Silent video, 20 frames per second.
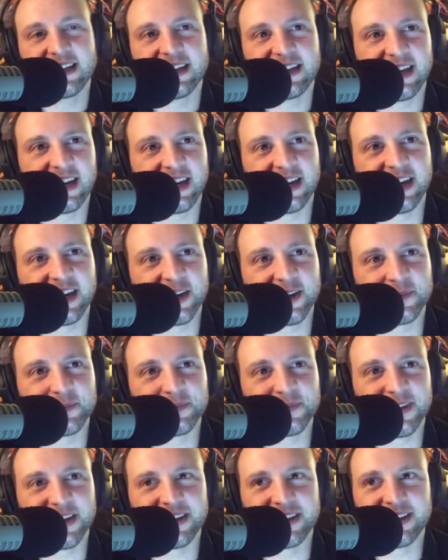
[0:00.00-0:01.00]

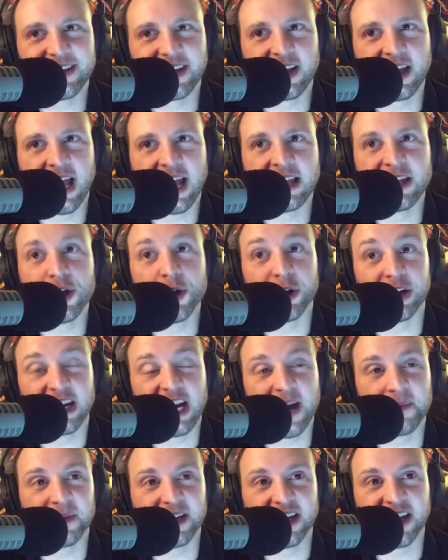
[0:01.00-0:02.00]
um, at New York
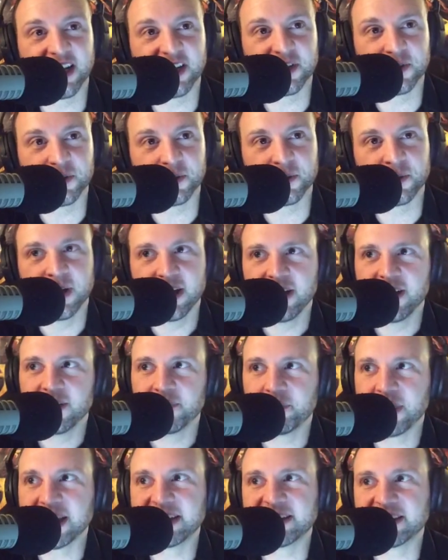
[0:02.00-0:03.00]
Comic Con who
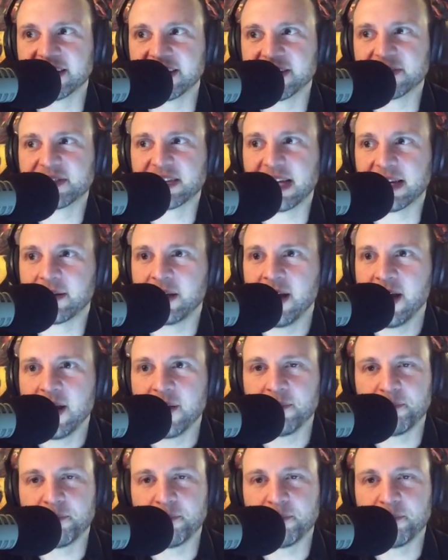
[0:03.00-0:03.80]
basically is like,